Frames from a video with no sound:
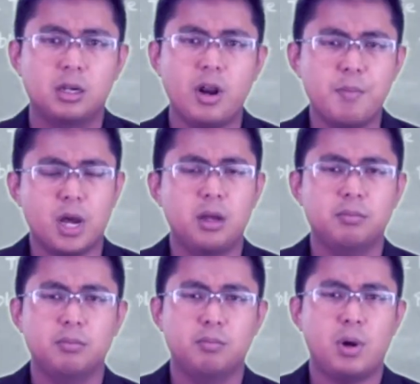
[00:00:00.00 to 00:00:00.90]

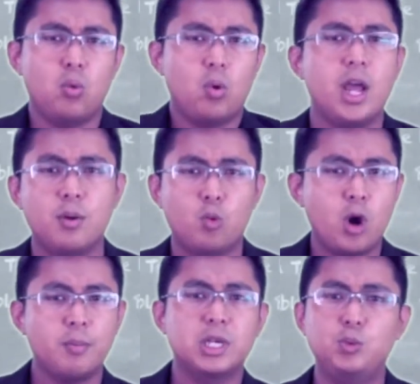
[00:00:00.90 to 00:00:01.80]
Grandma, but
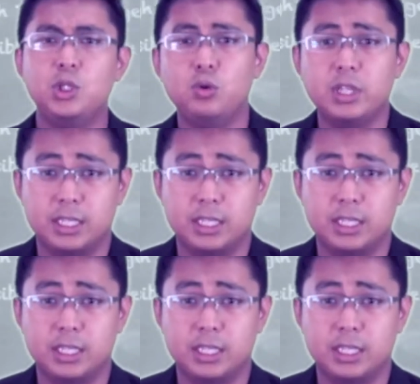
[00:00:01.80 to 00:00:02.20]
why must we do